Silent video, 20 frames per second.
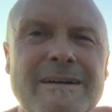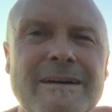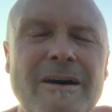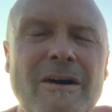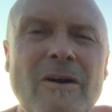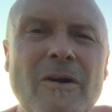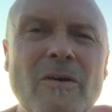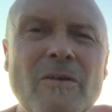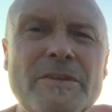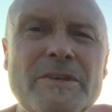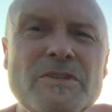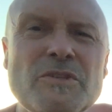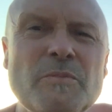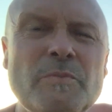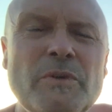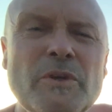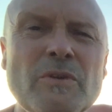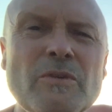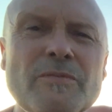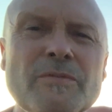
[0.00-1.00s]
all these
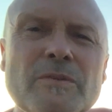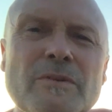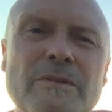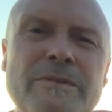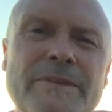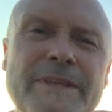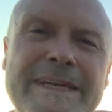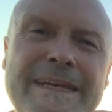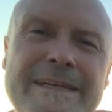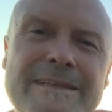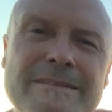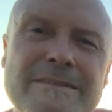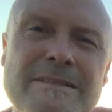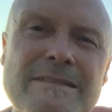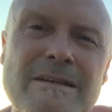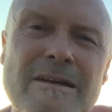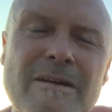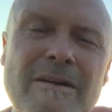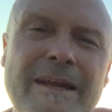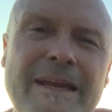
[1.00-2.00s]
beautiful
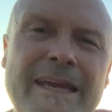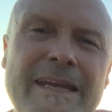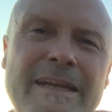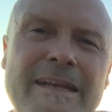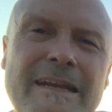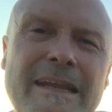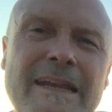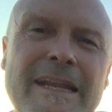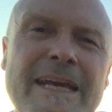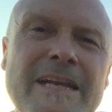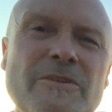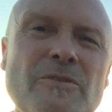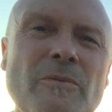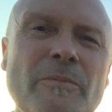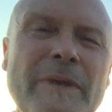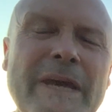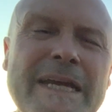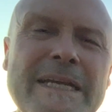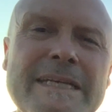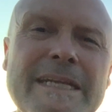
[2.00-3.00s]
things are in an
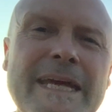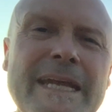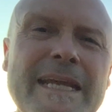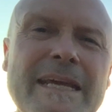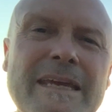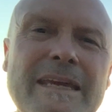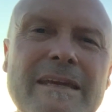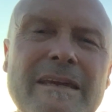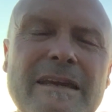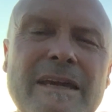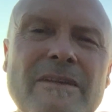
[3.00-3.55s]
electromagnetic